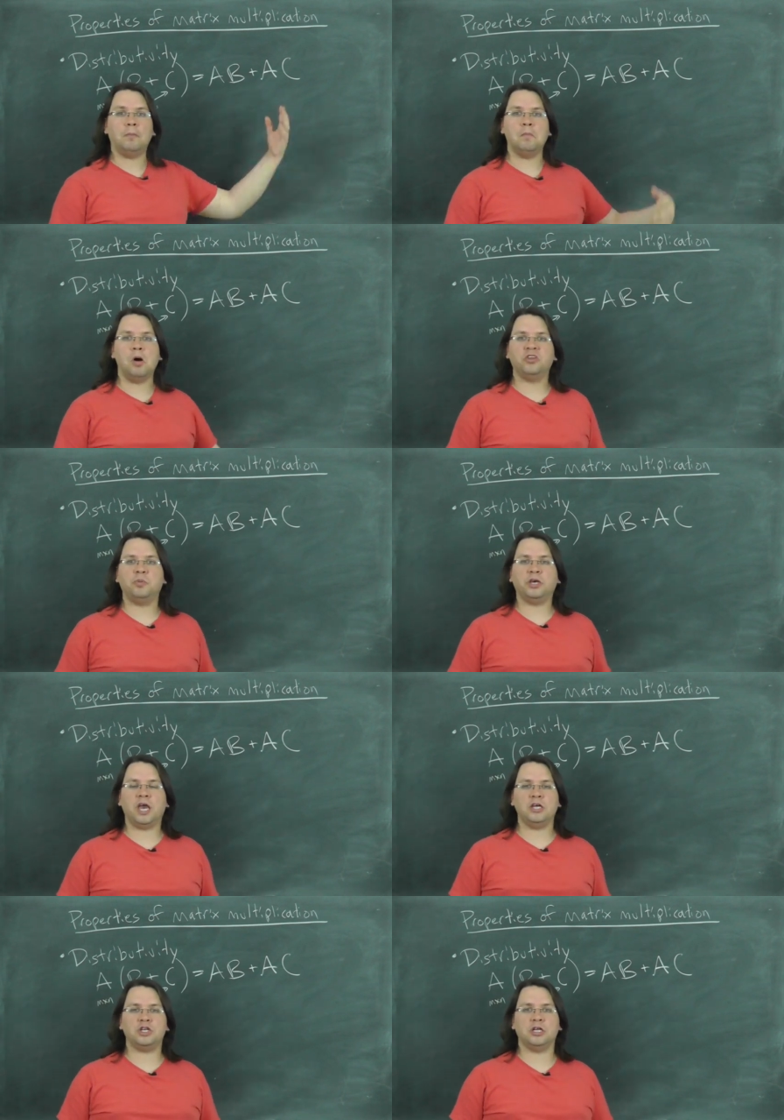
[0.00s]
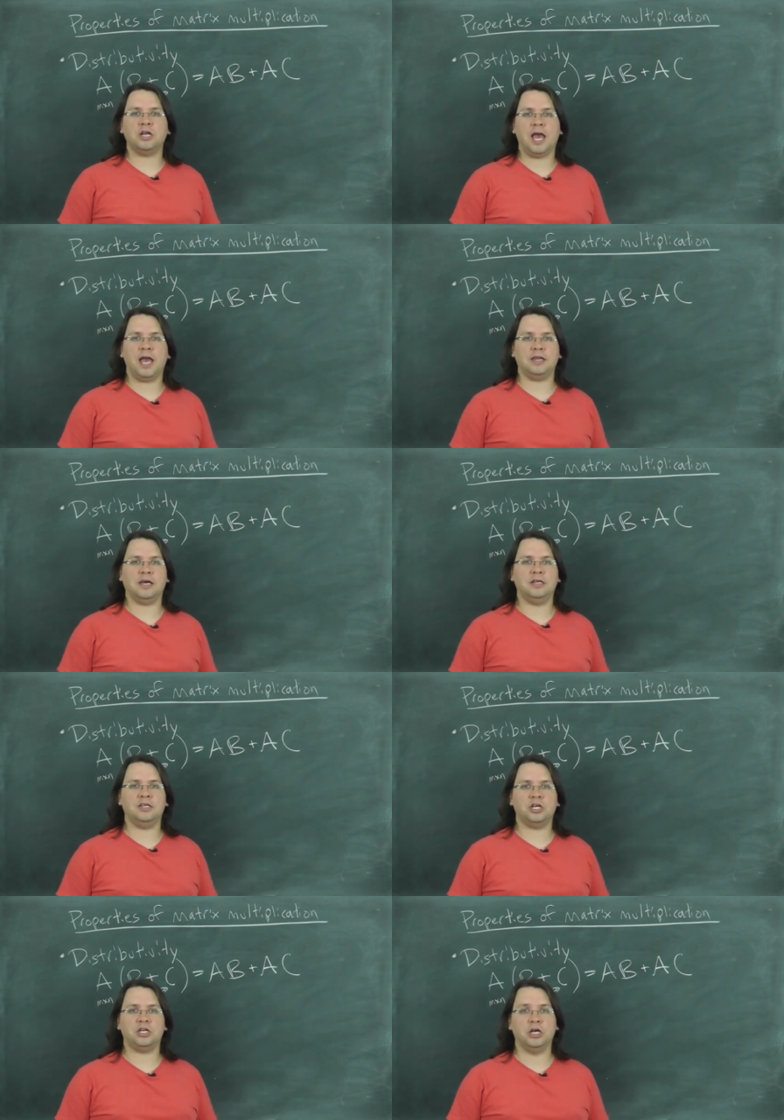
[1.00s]
multiplication and
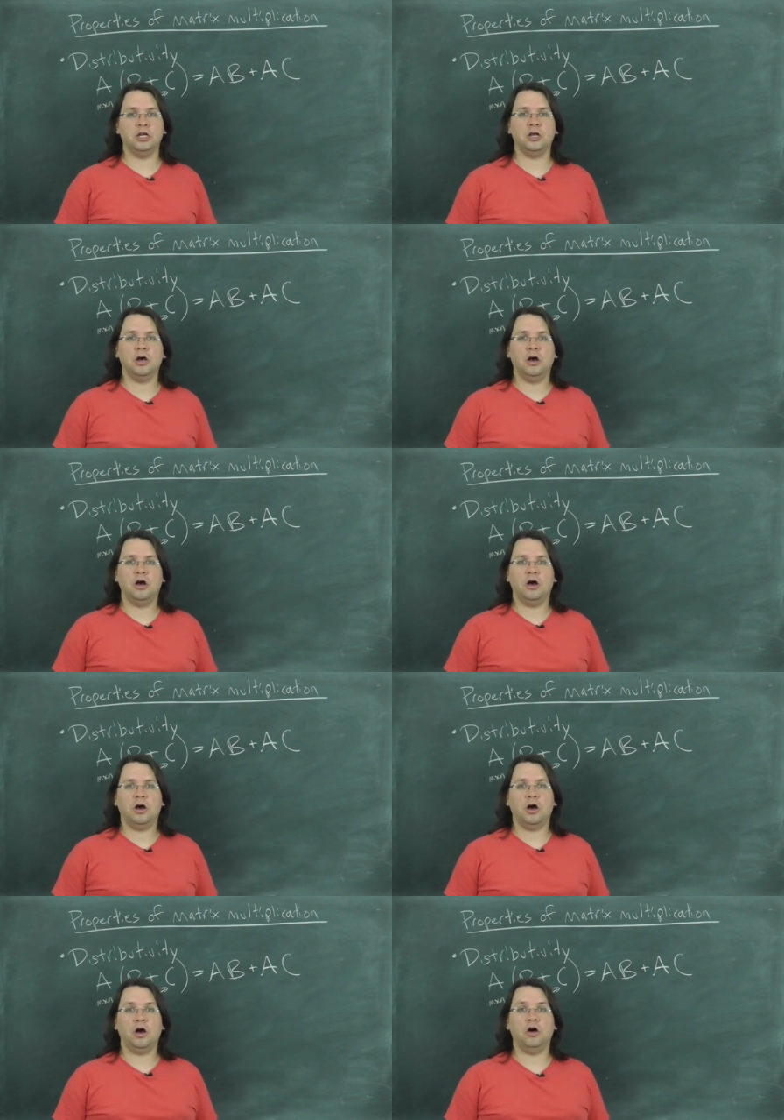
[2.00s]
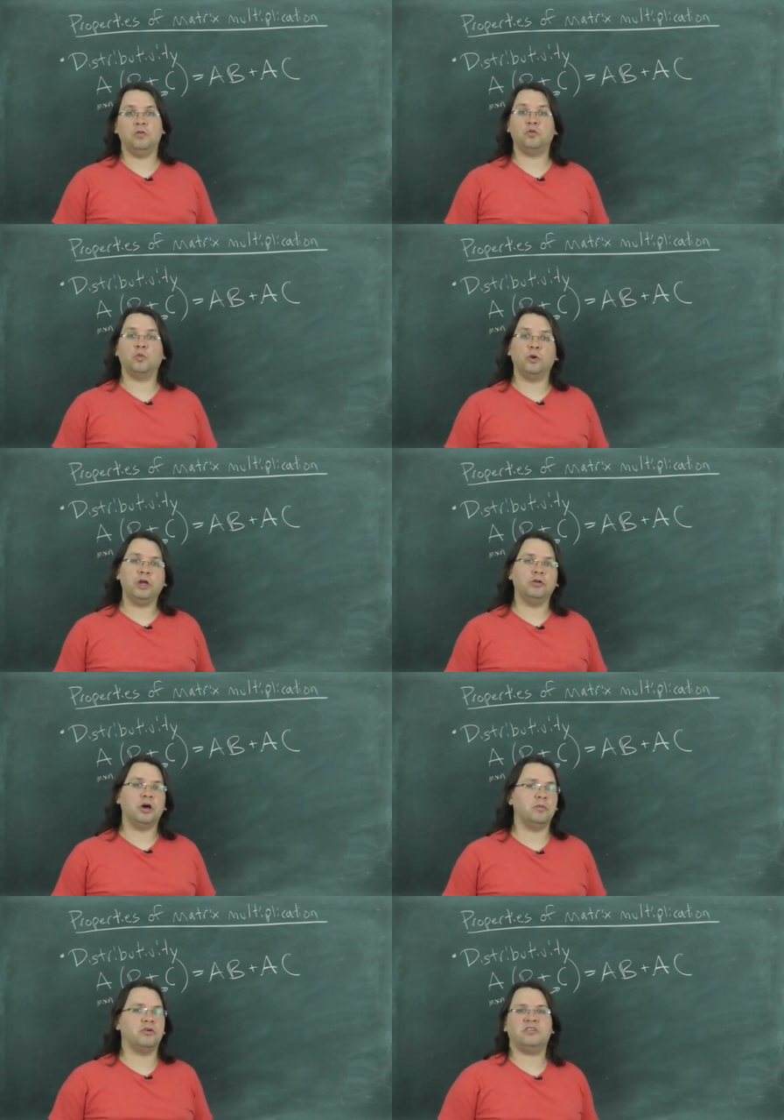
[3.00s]
addition of real
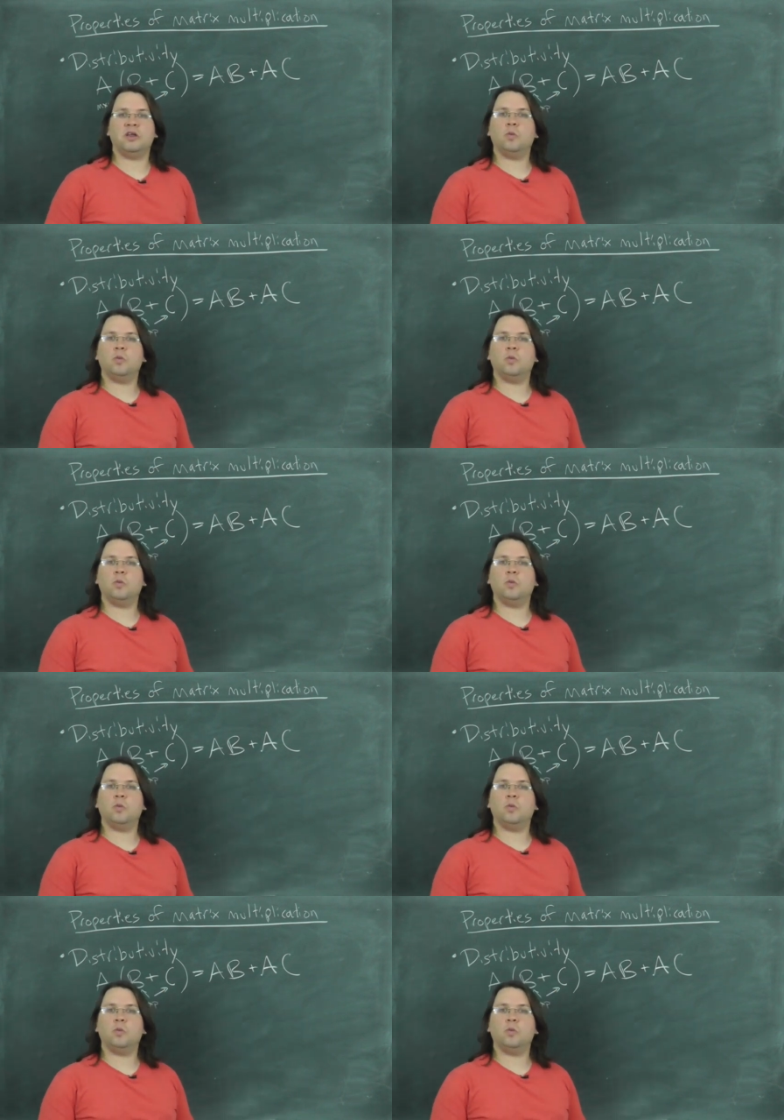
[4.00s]
numbers, and it